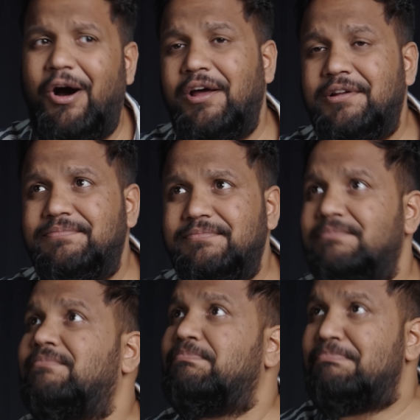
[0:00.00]
or
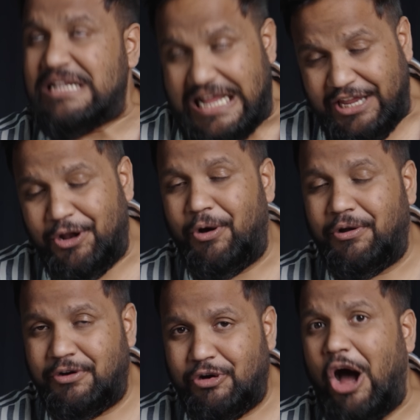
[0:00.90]

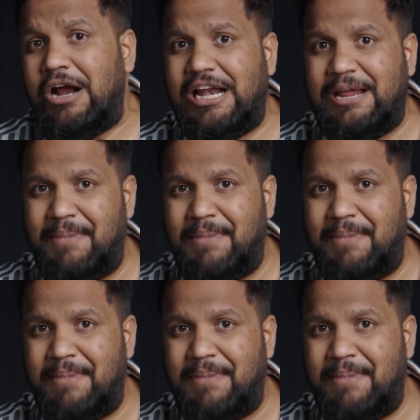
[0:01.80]
wrongly